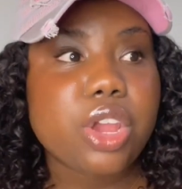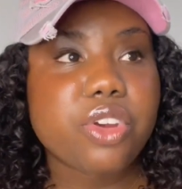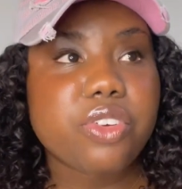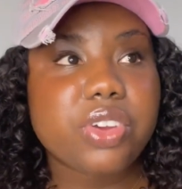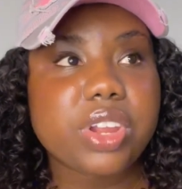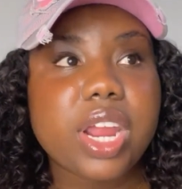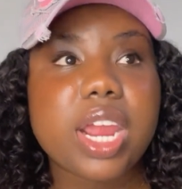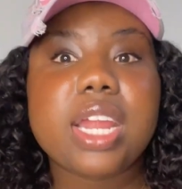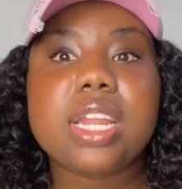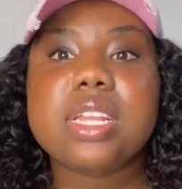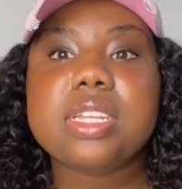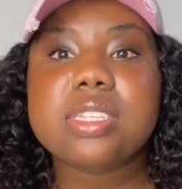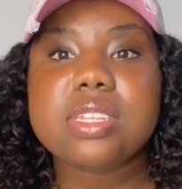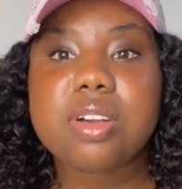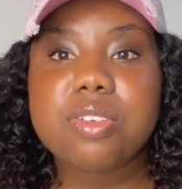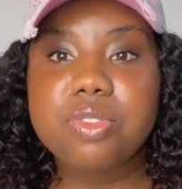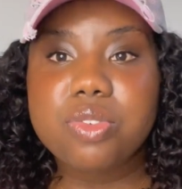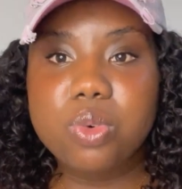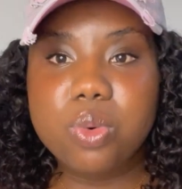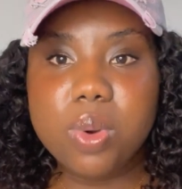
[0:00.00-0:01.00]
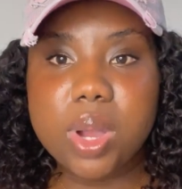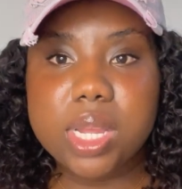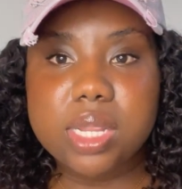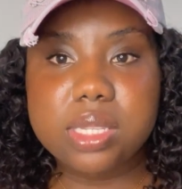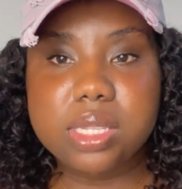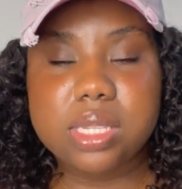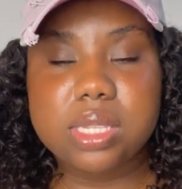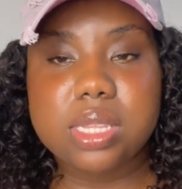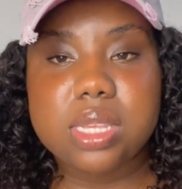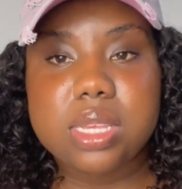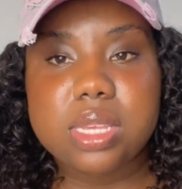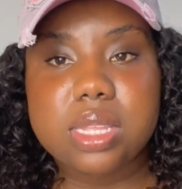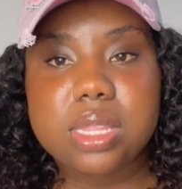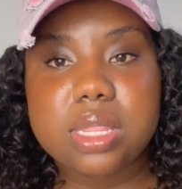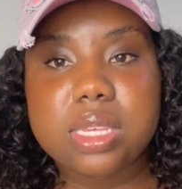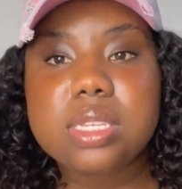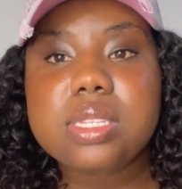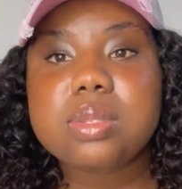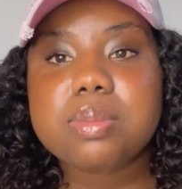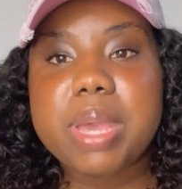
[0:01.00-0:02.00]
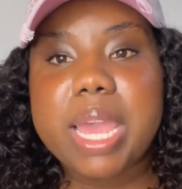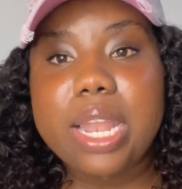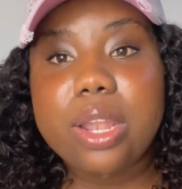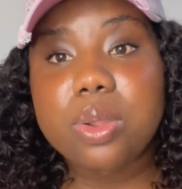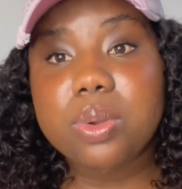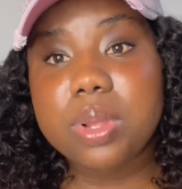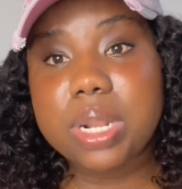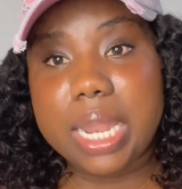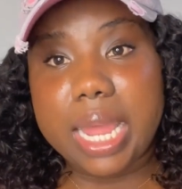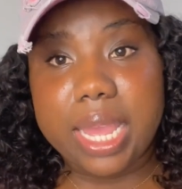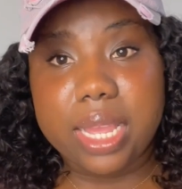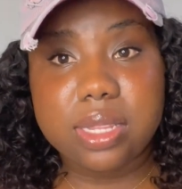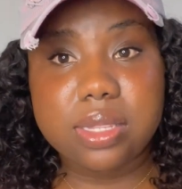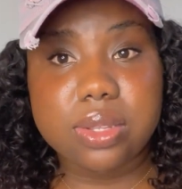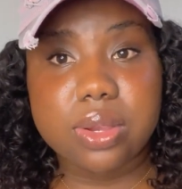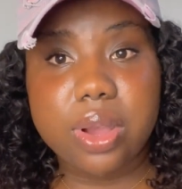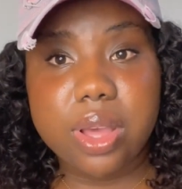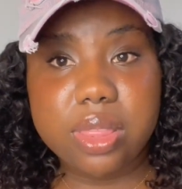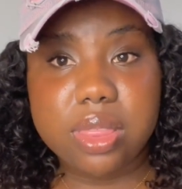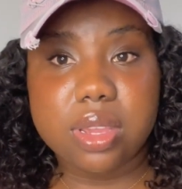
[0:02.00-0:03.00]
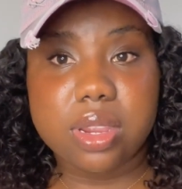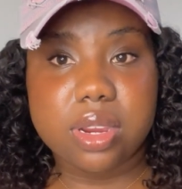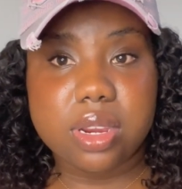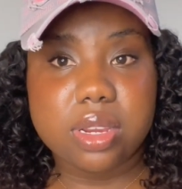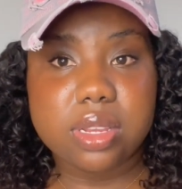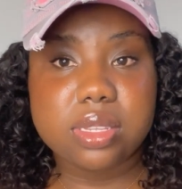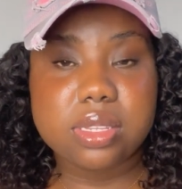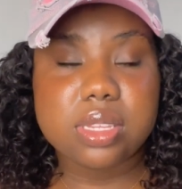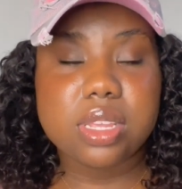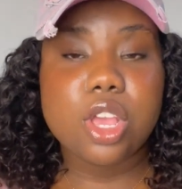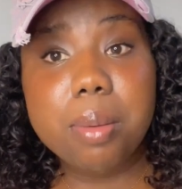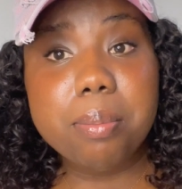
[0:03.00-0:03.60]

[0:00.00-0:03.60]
regardless of what this might look like to others.